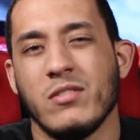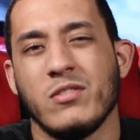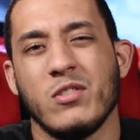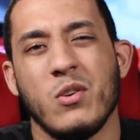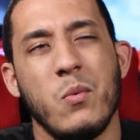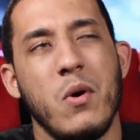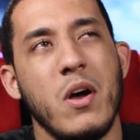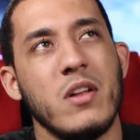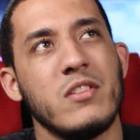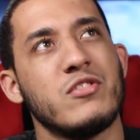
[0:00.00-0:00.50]
So
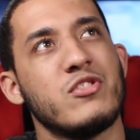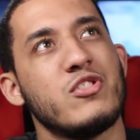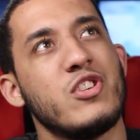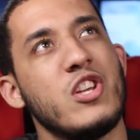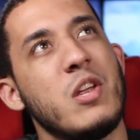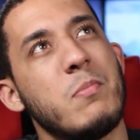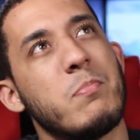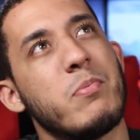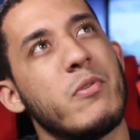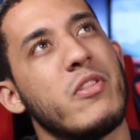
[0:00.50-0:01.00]
what's
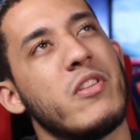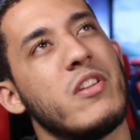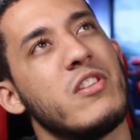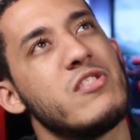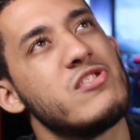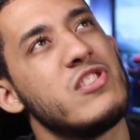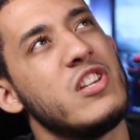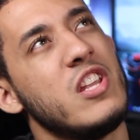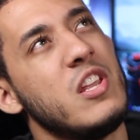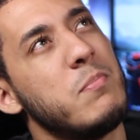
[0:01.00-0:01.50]
cheaper
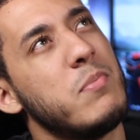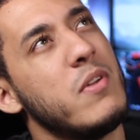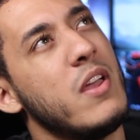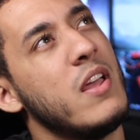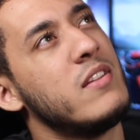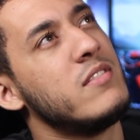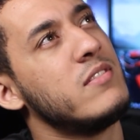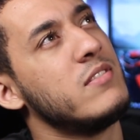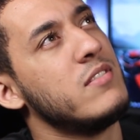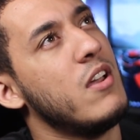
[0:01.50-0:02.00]
than cheap
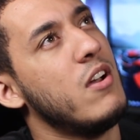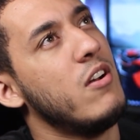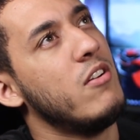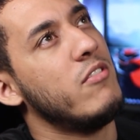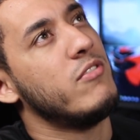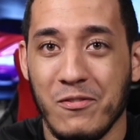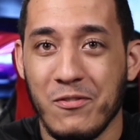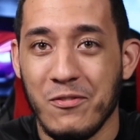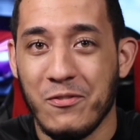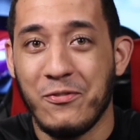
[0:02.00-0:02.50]

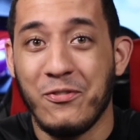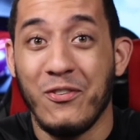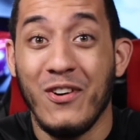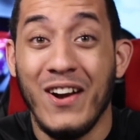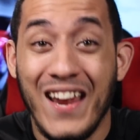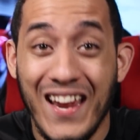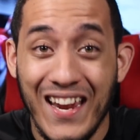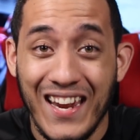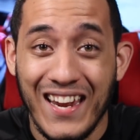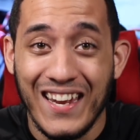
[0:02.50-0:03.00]
itself?
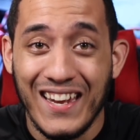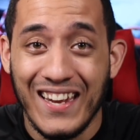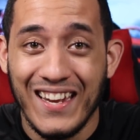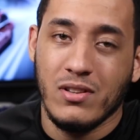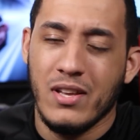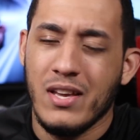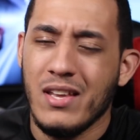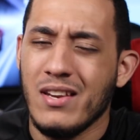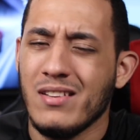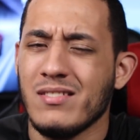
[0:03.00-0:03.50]
Free!
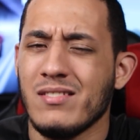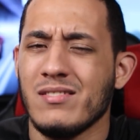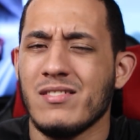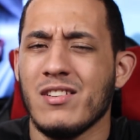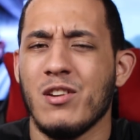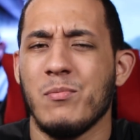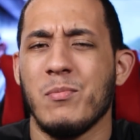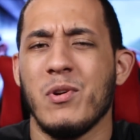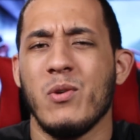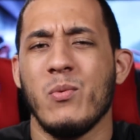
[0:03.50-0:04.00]
Ladies and
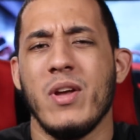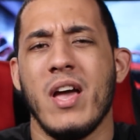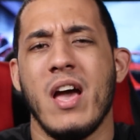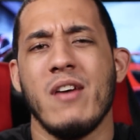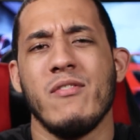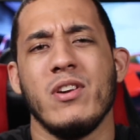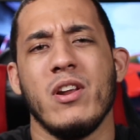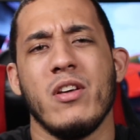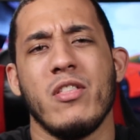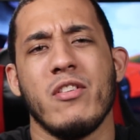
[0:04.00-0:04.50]
gentlemen, we
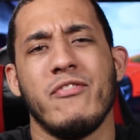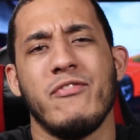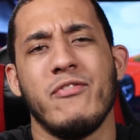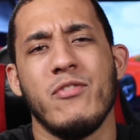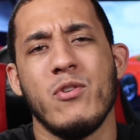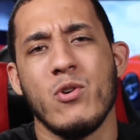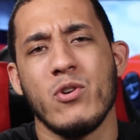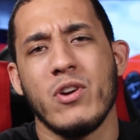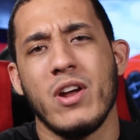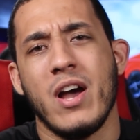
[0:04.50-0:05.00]
have another
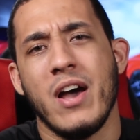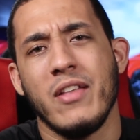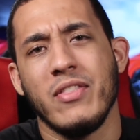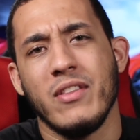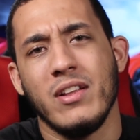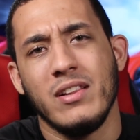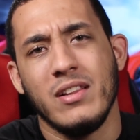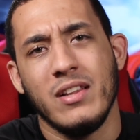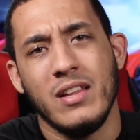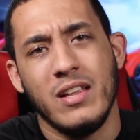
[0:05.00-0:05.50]
Ford on
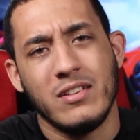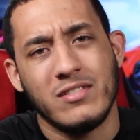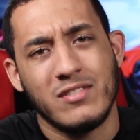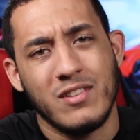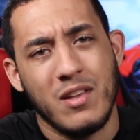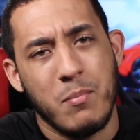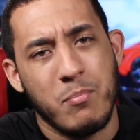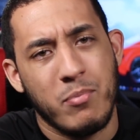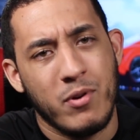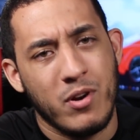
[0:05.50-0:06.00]
the
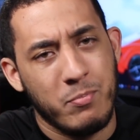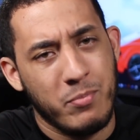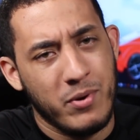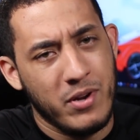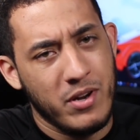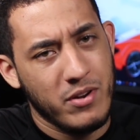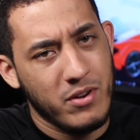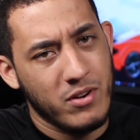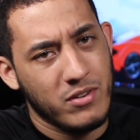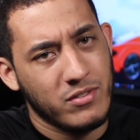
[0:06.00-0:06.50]
list.
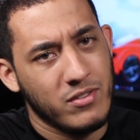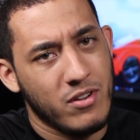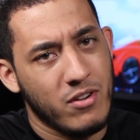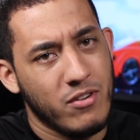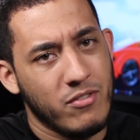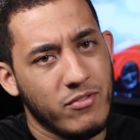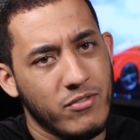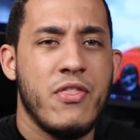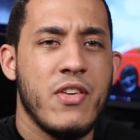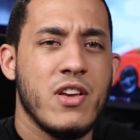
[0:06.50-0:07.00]
Prepare
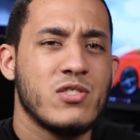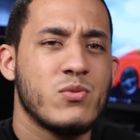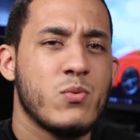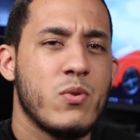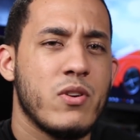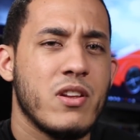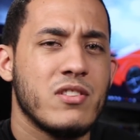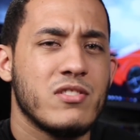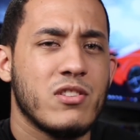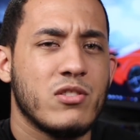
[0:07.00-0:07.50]
yourself. This
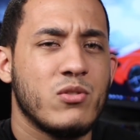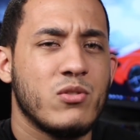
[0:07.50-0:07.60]
one is a